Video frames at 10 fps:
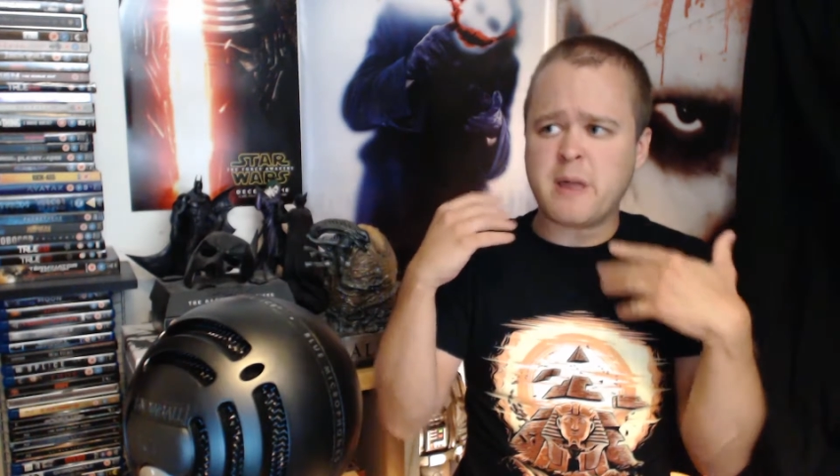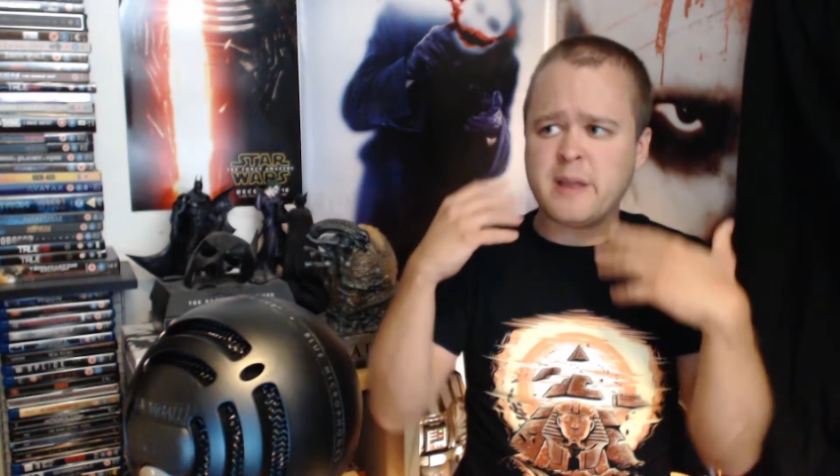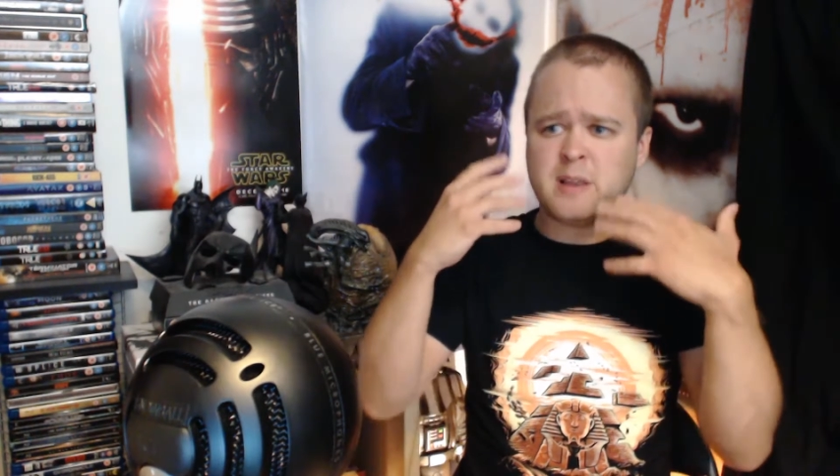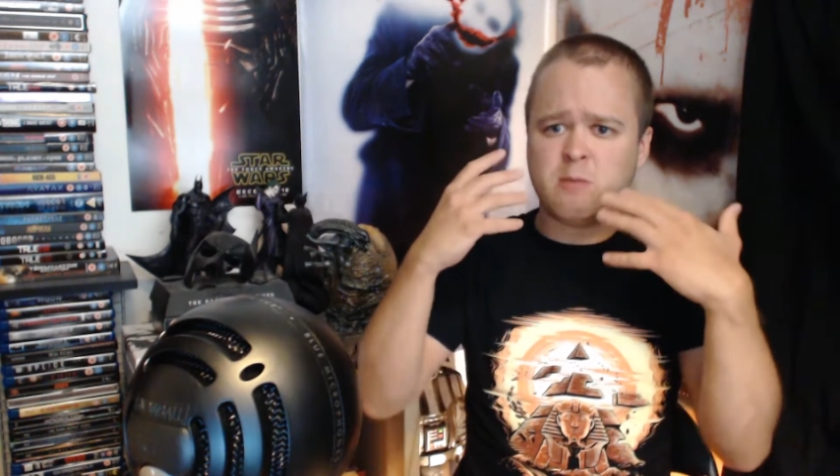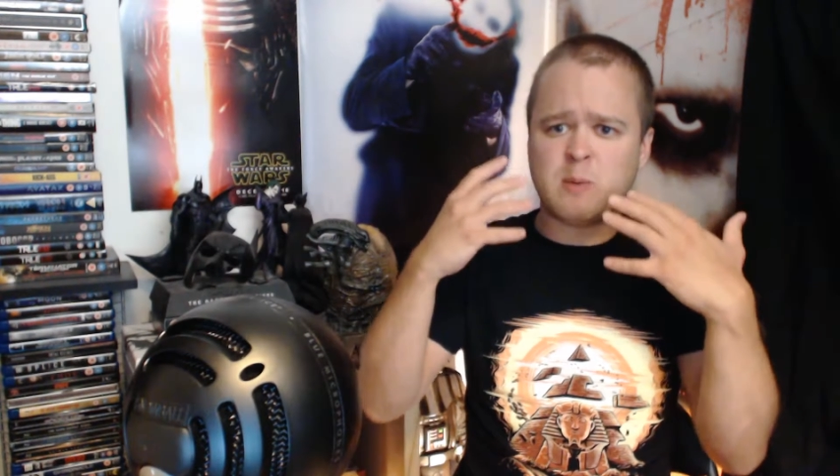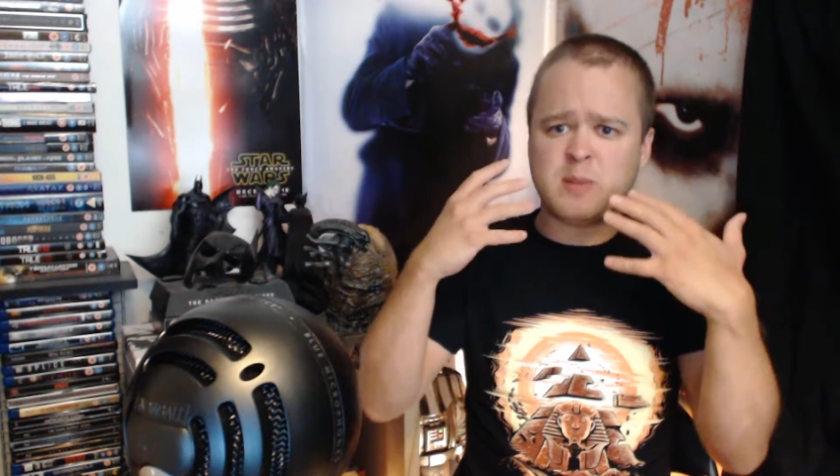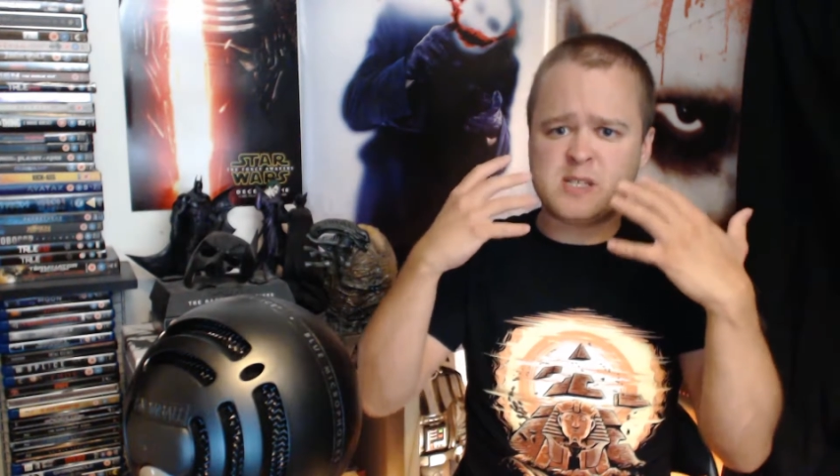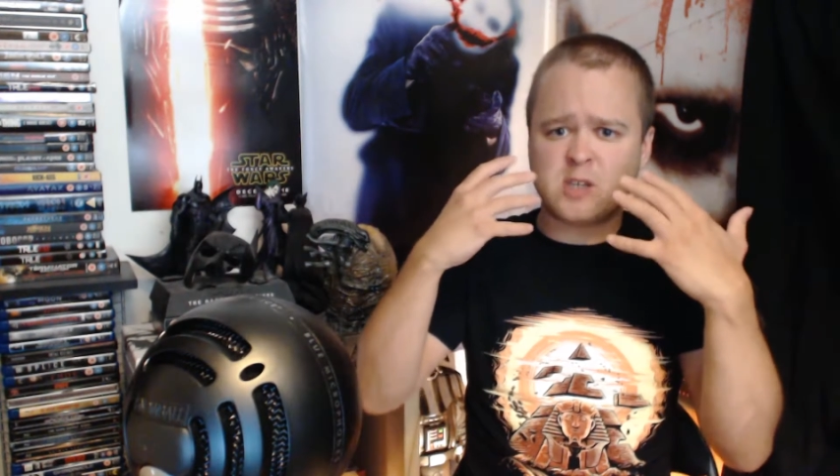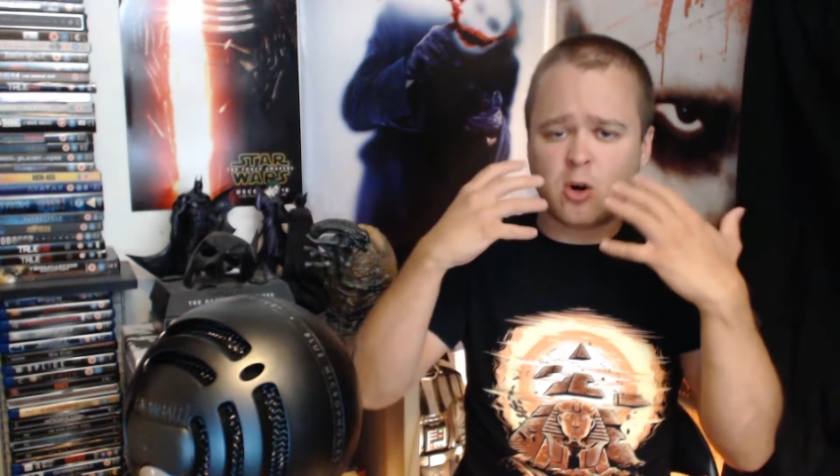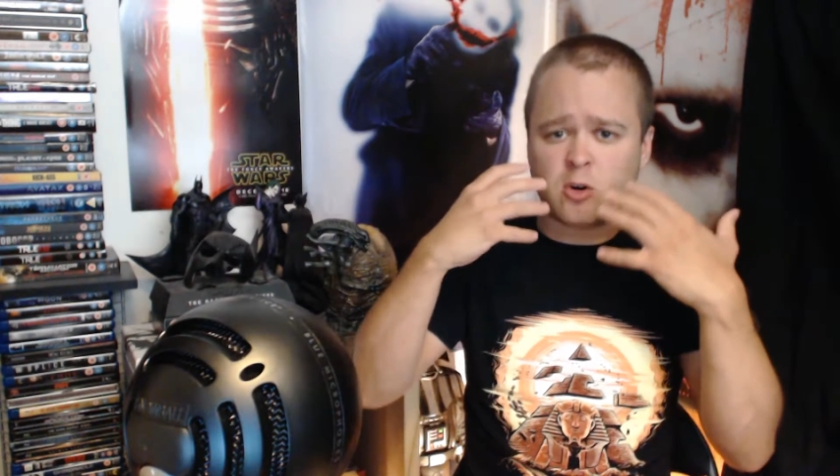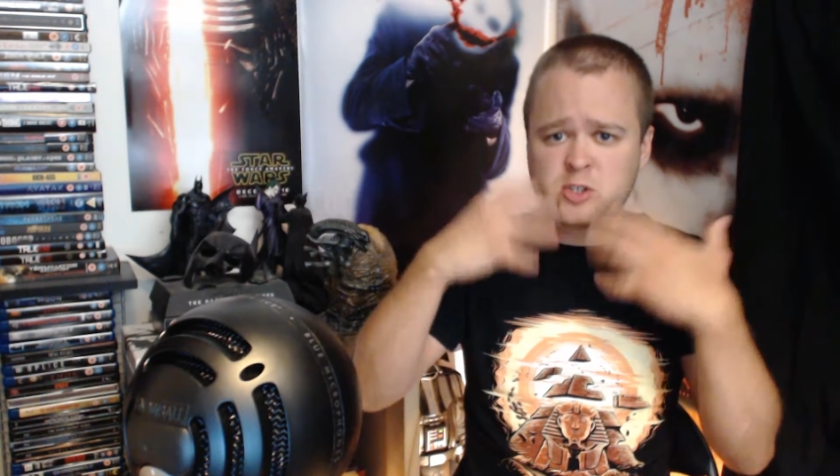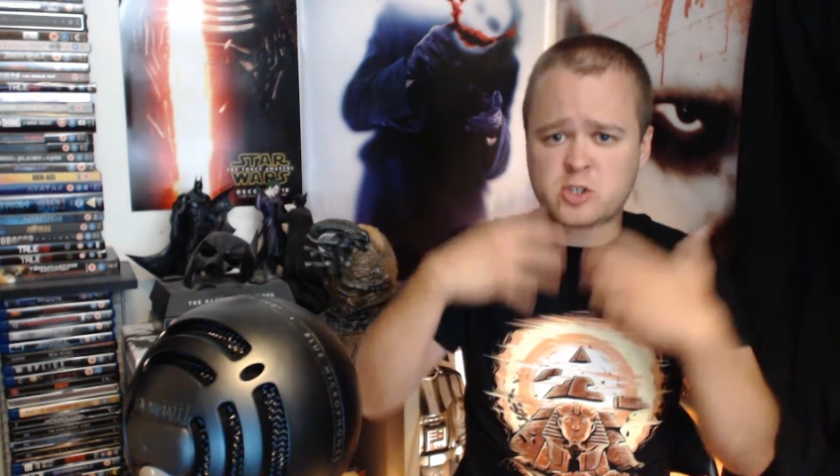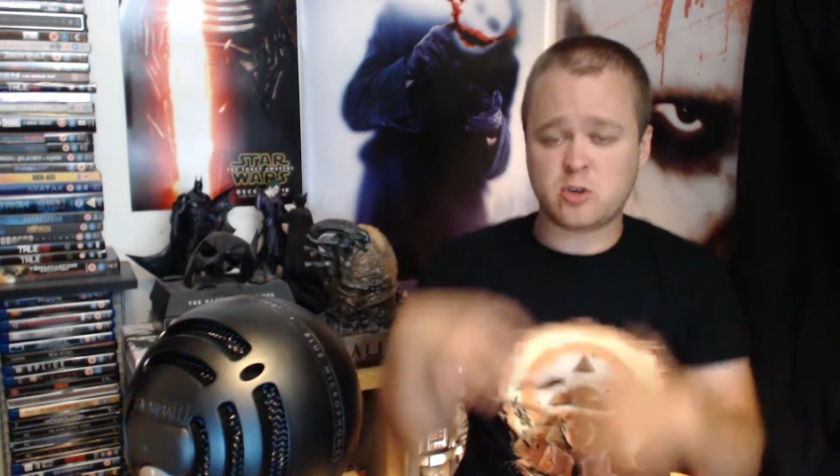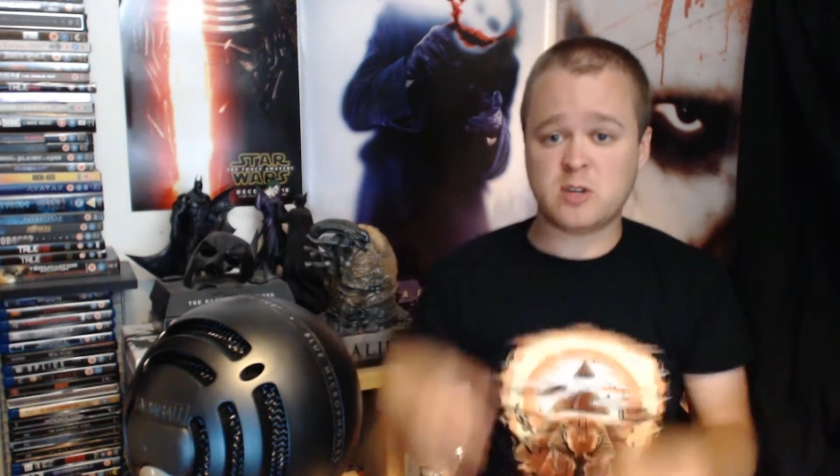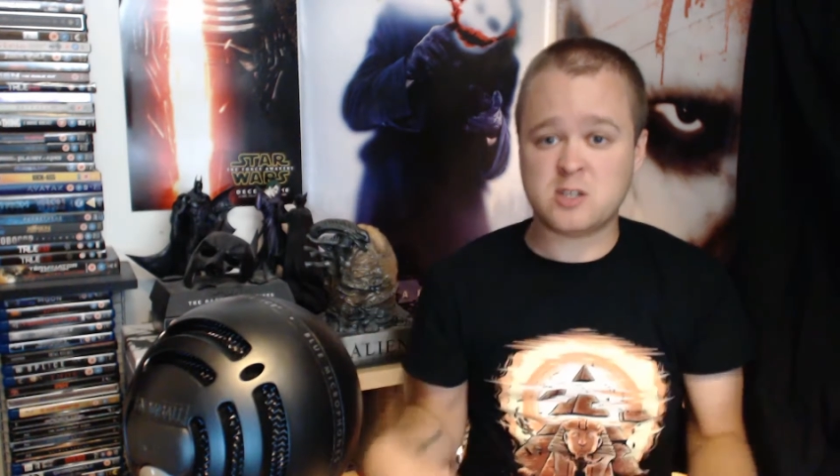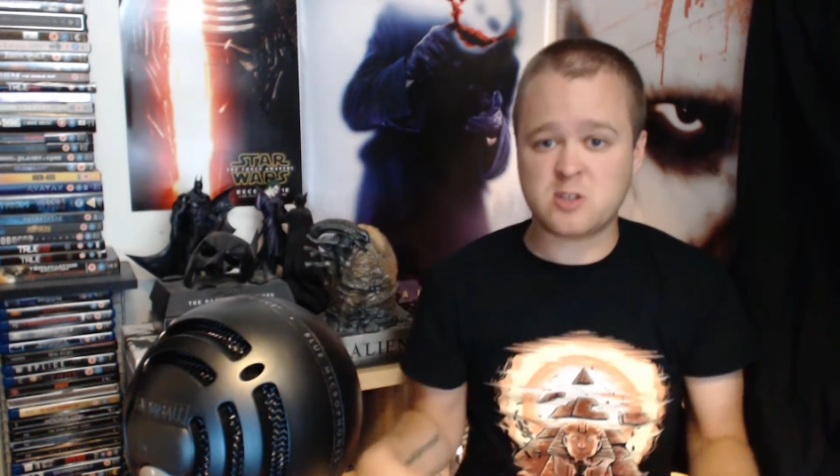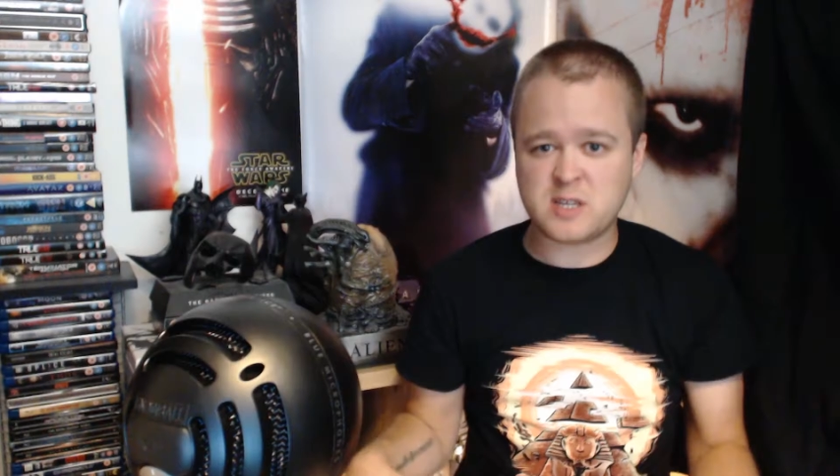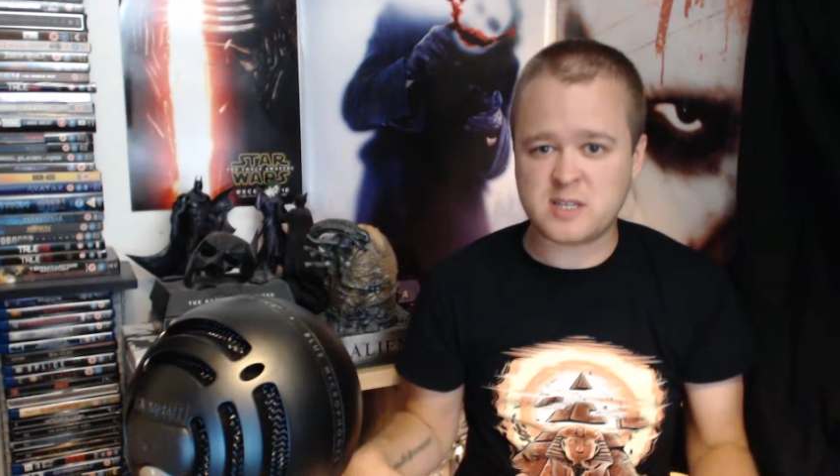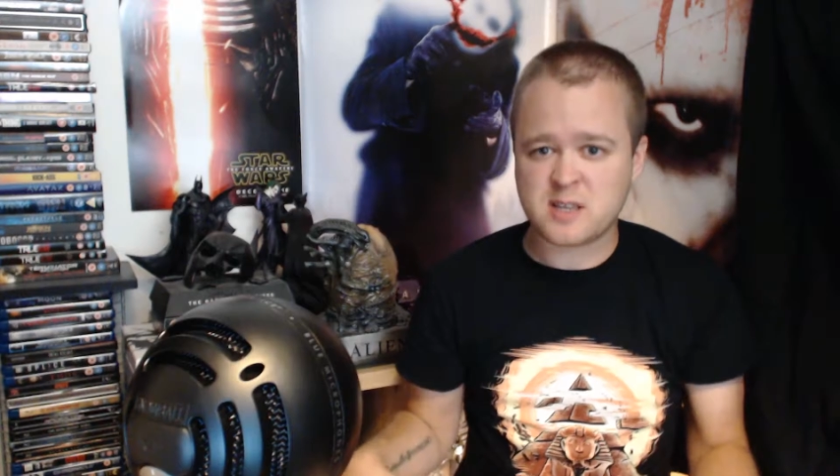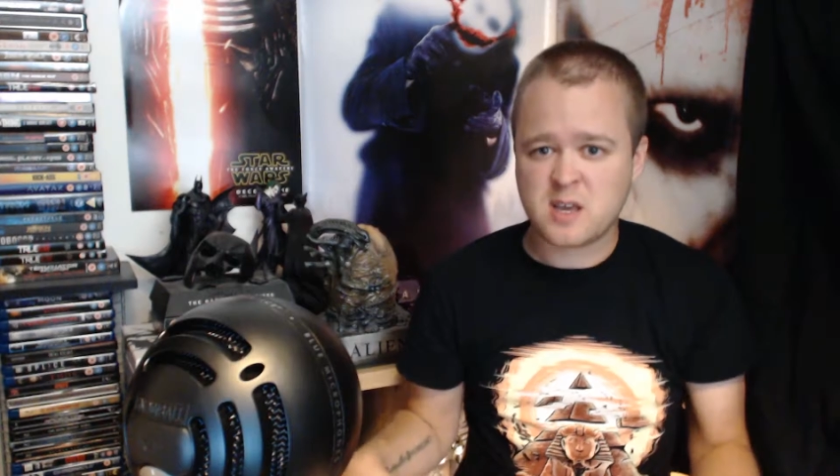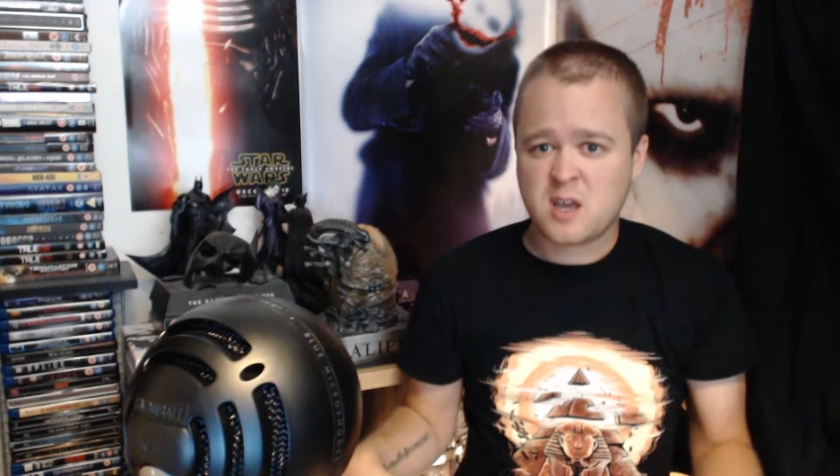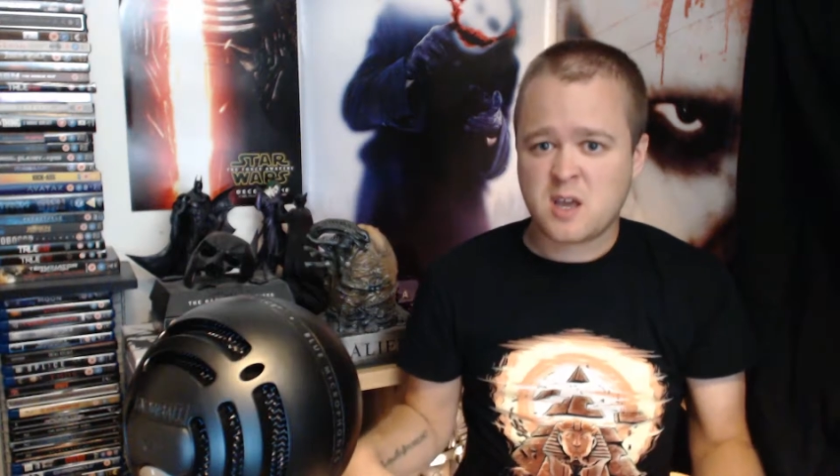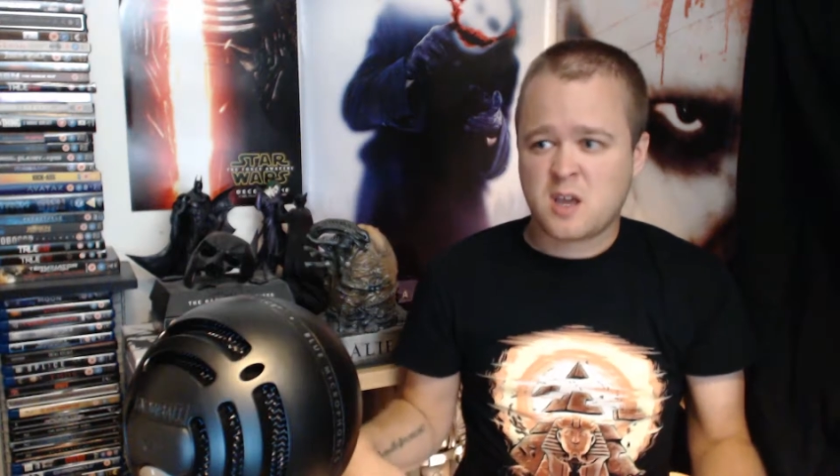mainly when these gods turn into these